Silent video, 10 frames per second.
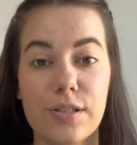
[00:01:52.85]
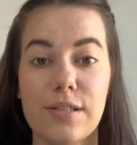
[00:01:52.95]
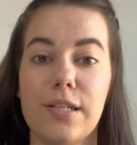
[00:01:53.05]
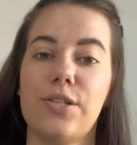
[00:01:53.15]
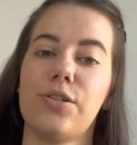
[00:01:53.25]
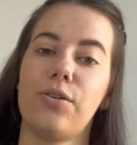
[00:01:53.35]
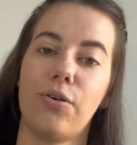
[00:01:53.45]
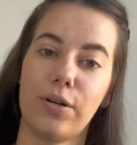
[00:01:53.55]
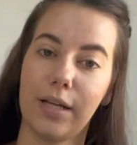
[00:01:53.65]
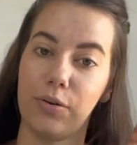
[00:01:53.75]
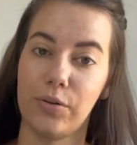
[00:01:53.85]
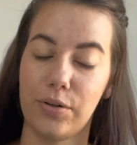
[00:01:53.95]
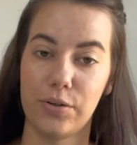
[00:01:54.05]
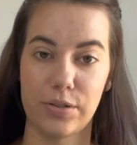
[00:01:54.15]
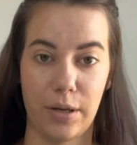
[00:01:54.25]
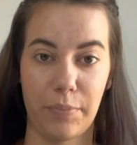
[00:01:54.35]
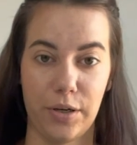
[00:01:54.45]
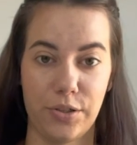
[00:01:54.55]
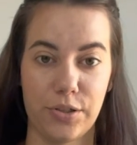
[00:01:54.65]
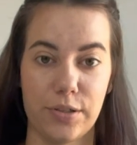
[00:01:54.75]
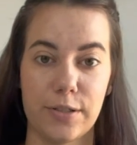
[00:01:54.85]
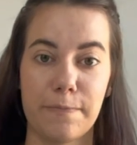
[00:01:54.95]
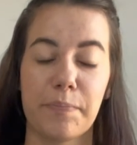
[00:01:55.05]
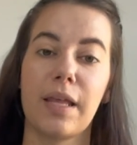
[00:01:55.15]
decision, or that all goes subconscious.